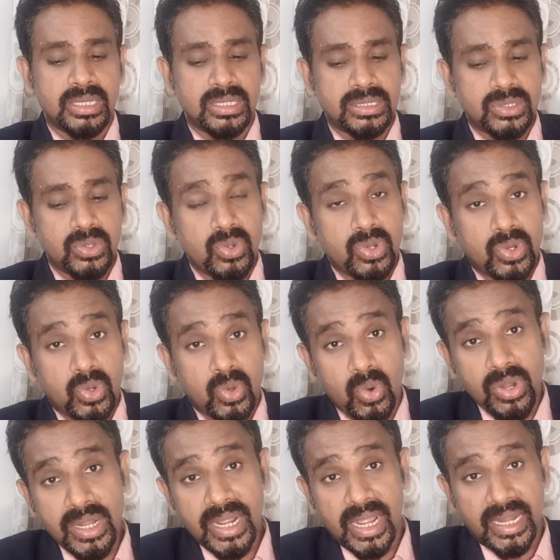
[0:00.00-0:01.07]
So
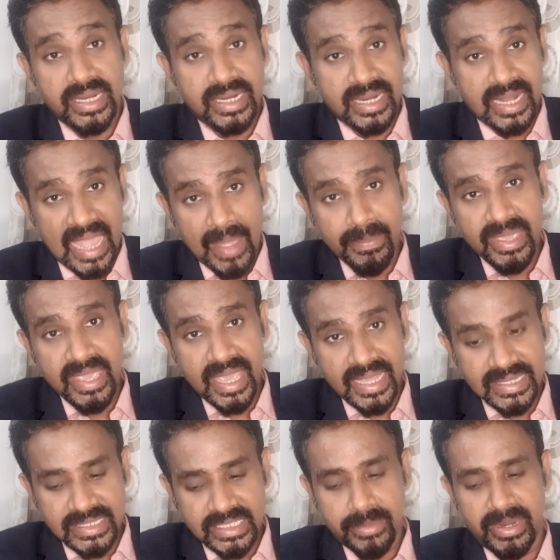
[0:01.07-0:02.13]
cold and clammy
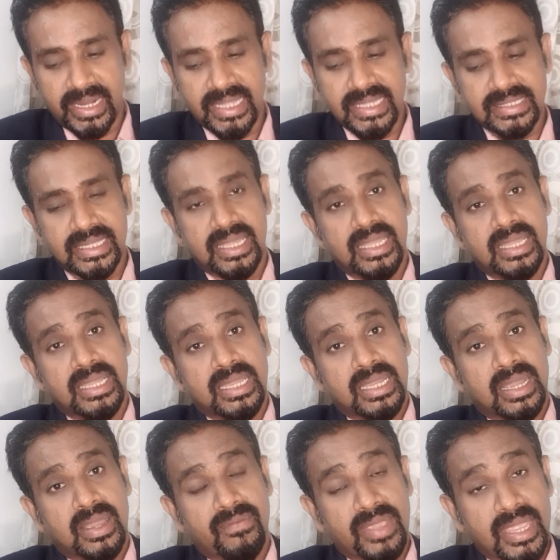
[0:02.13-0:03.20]
extremities,
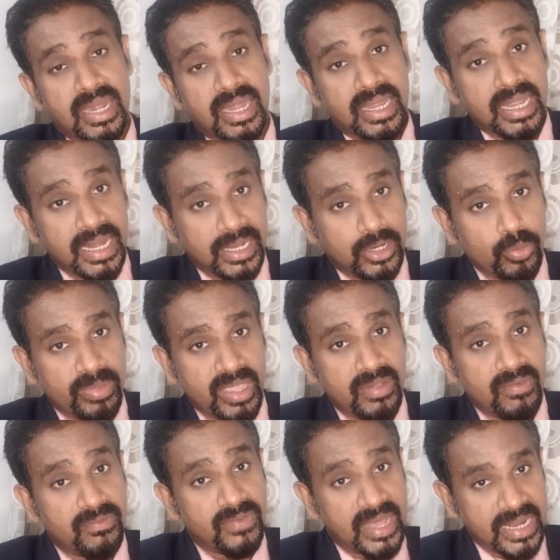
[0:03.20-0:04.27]
we need to be
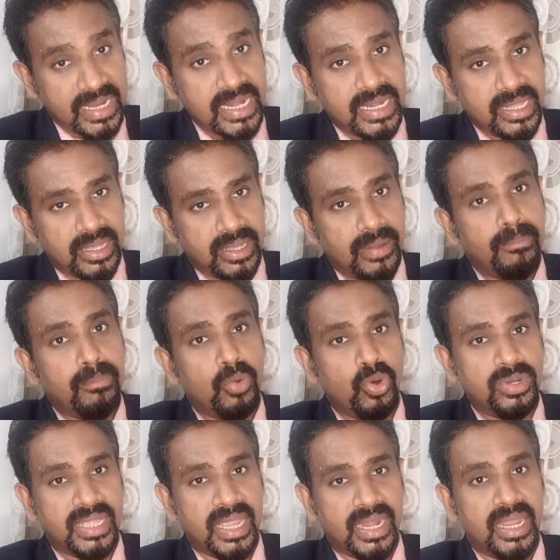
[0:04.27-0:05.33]
worried
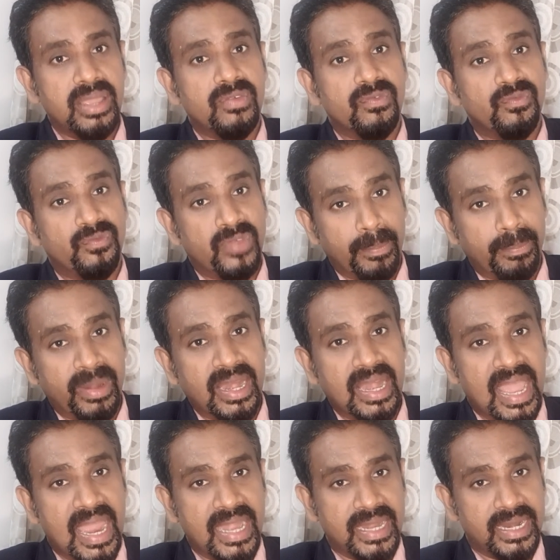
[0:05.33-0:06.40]
more than a febrile
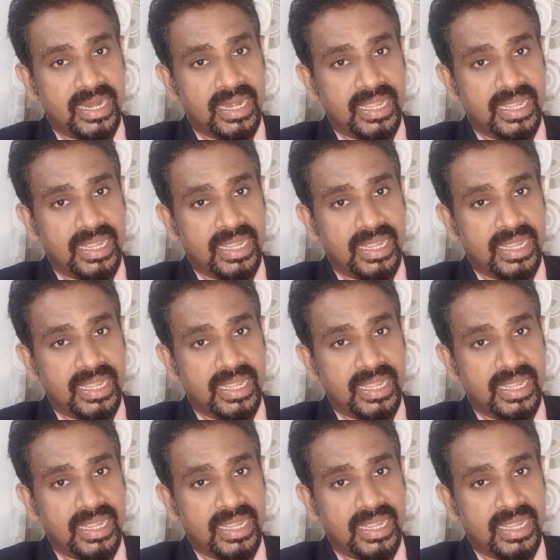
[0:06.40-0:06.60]
hand and